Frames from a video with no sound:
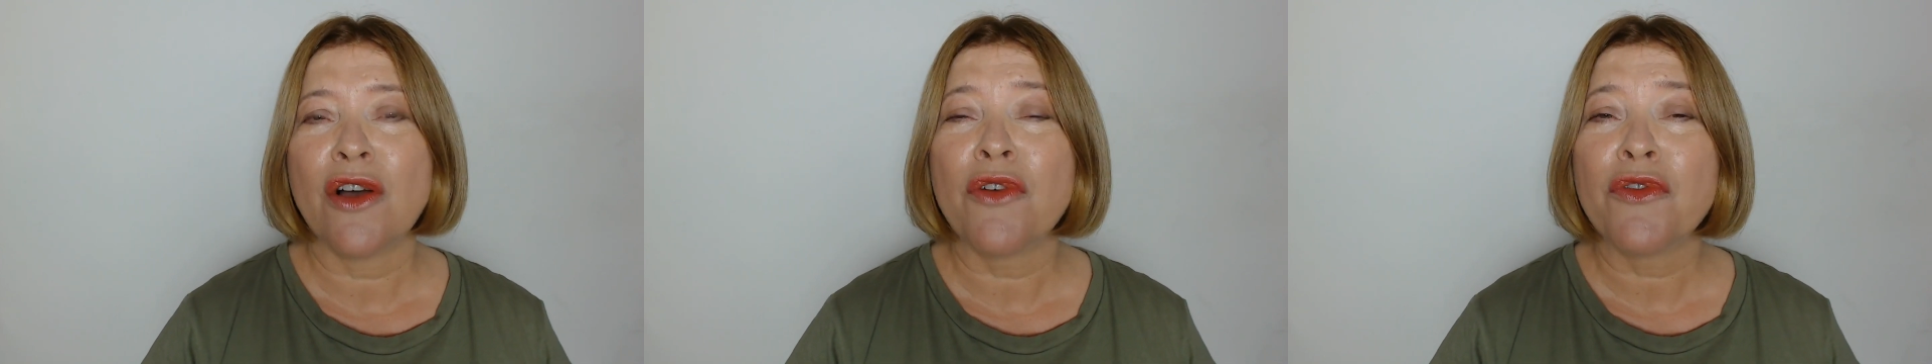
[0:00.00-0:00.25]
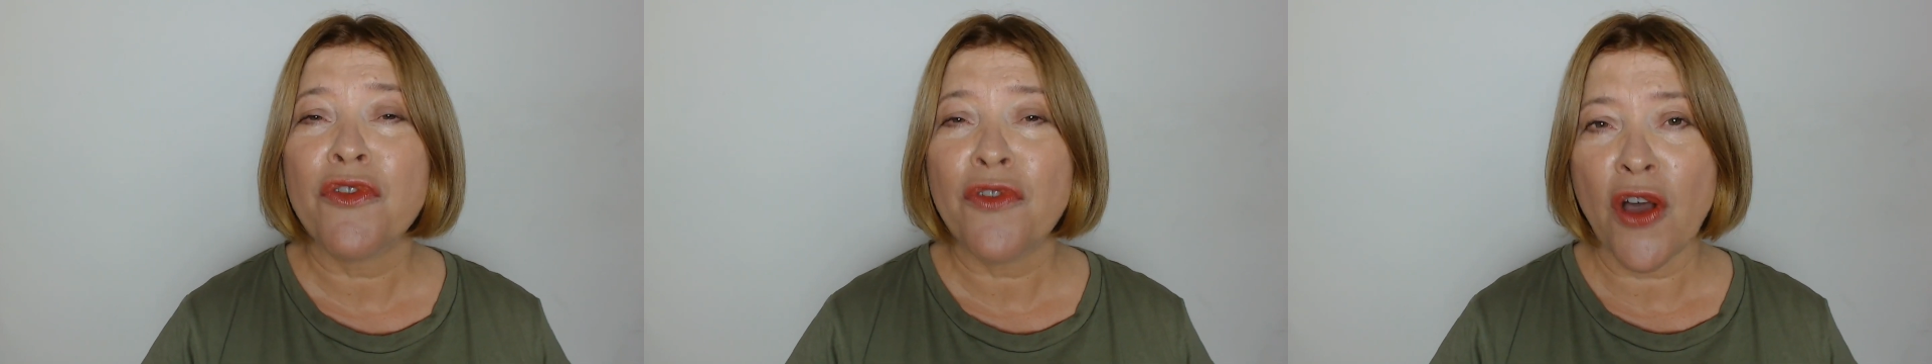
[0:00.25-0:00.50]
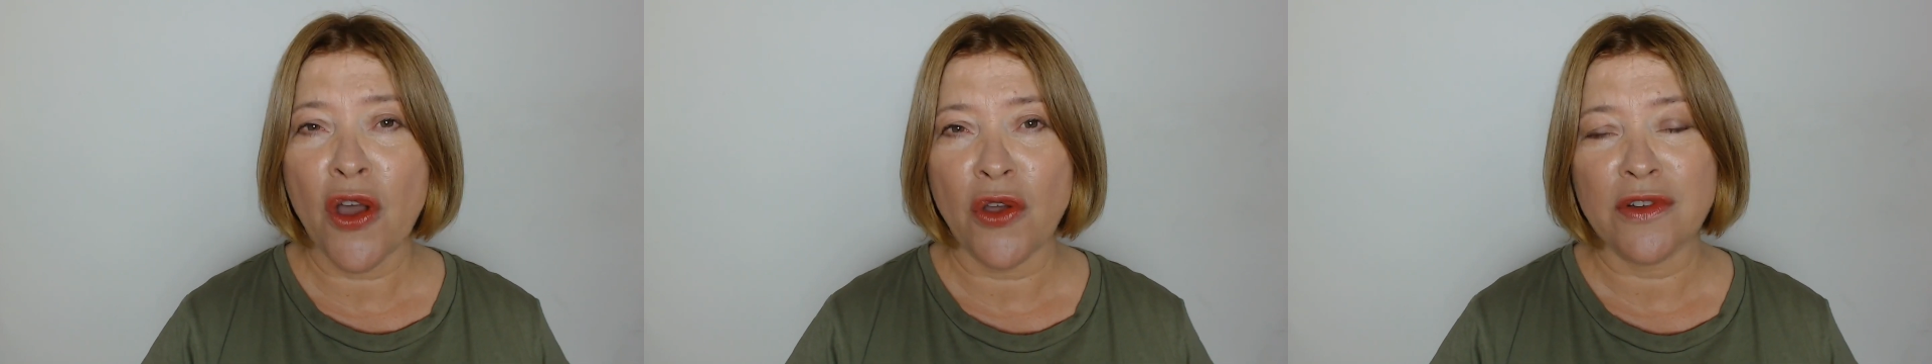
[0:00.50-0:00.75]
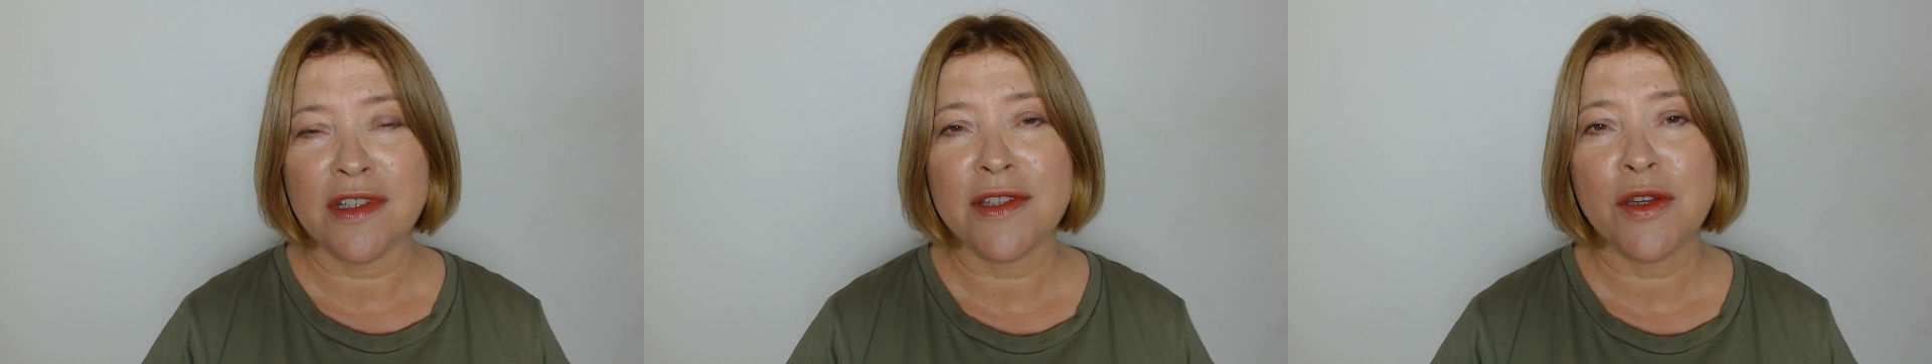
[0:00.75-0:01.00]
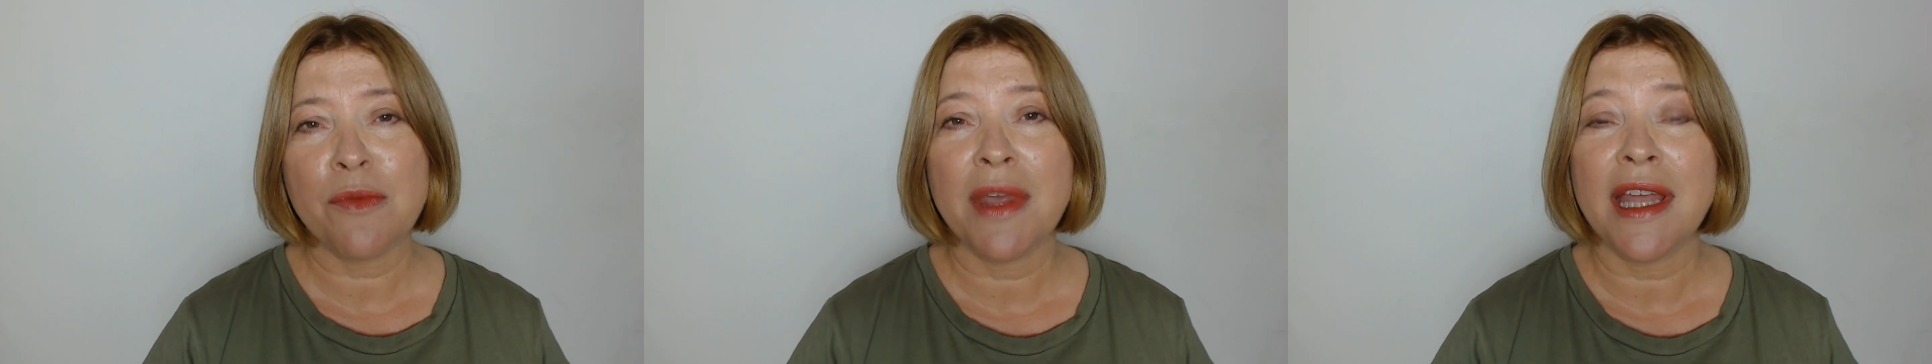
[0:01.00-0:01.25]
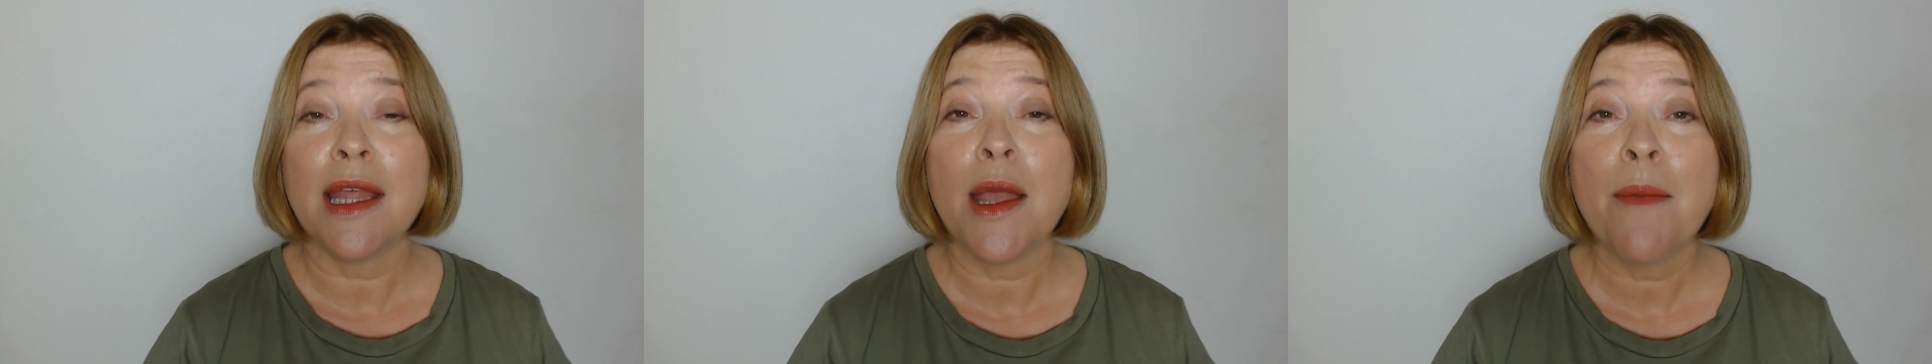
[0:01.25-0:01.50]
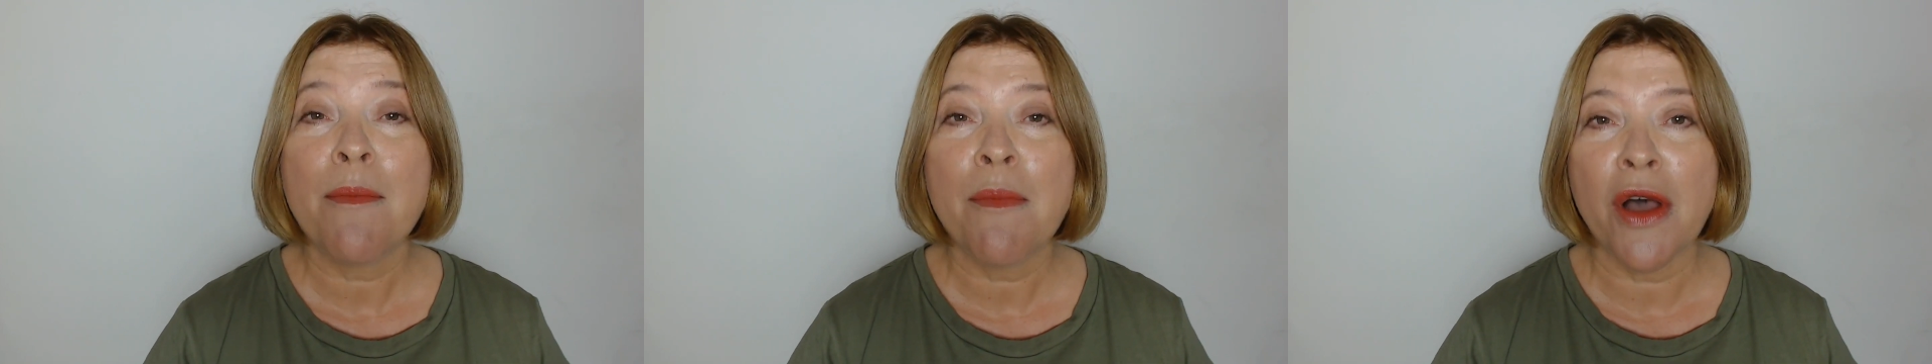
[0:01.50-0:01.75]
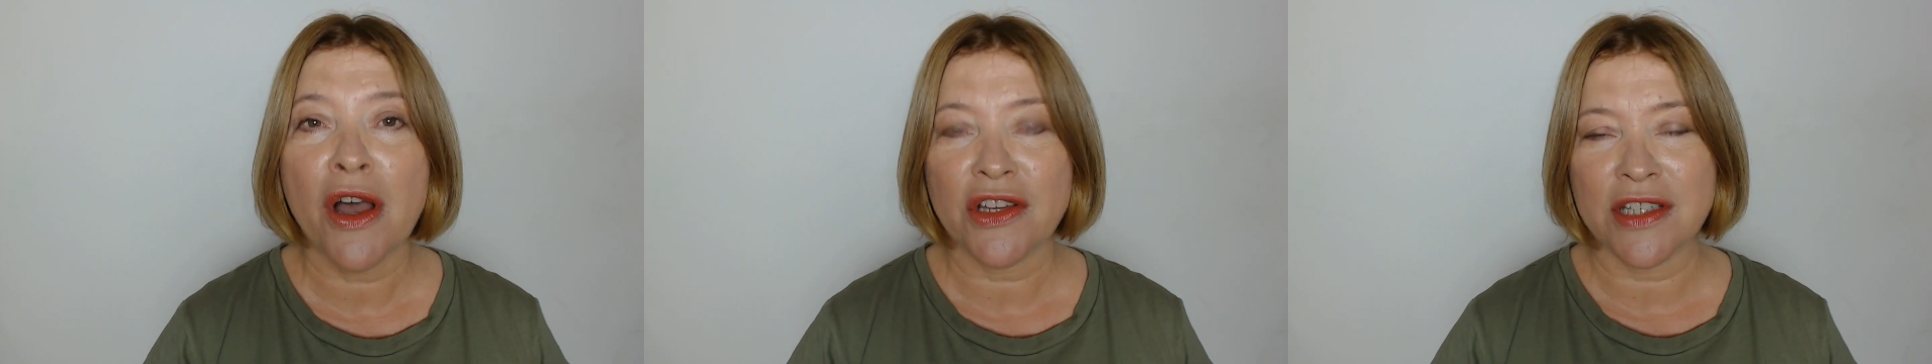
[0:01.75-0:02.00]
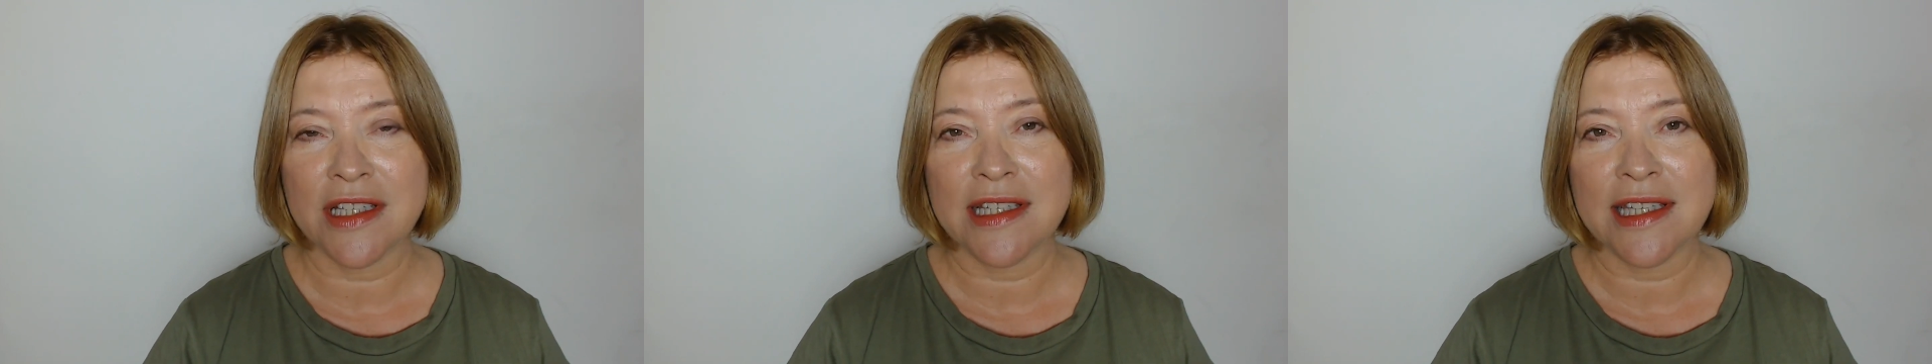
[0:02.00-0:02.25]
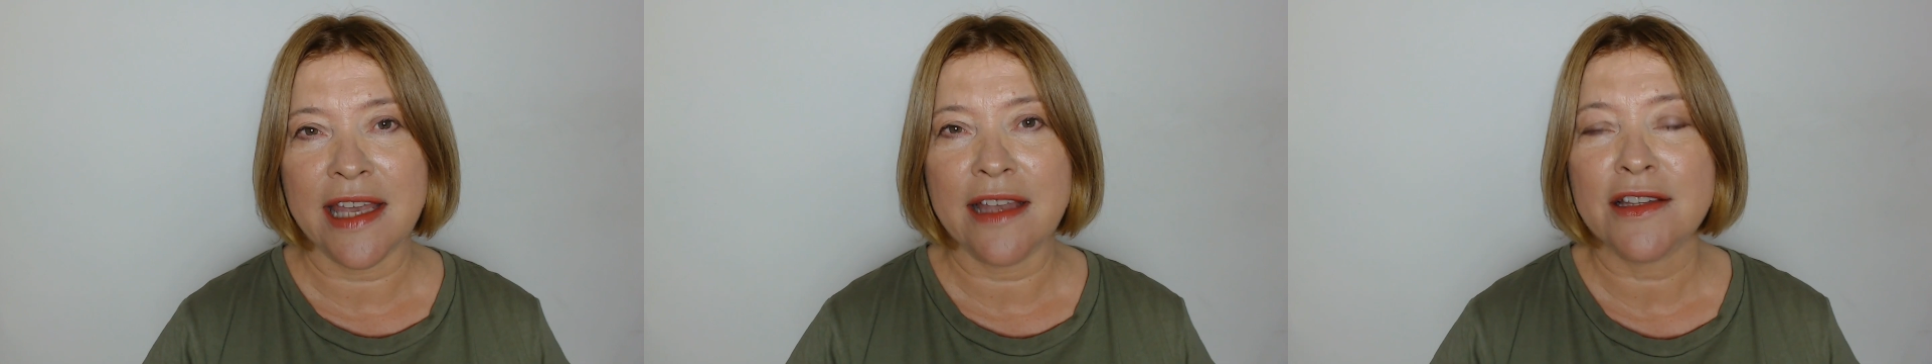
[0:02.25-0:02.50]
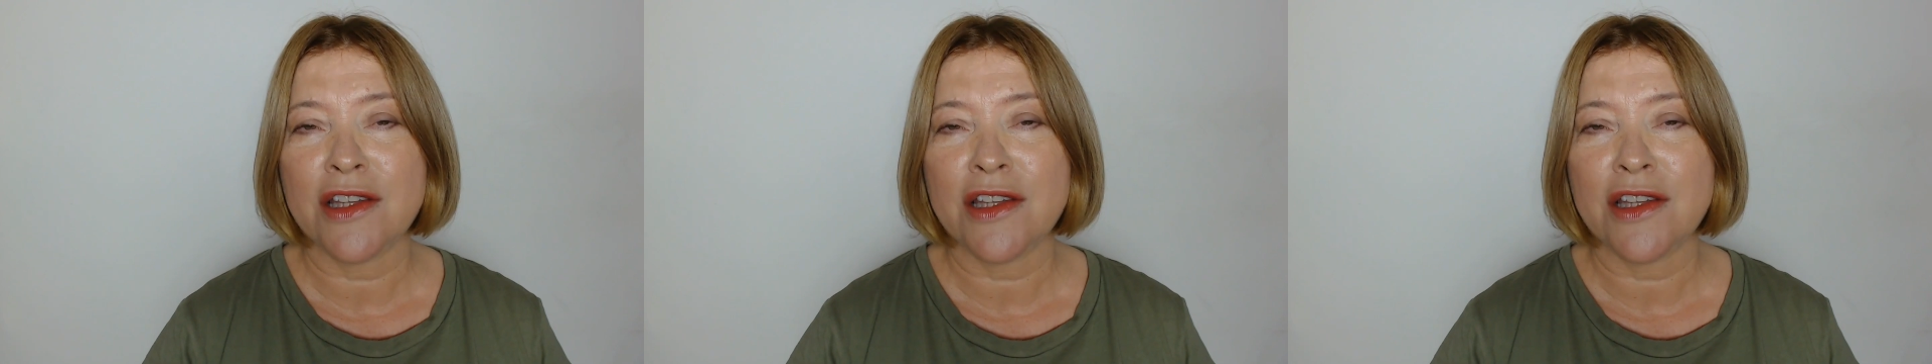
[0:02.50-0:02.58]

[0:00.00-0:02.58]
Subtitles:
on phones to mean emergency,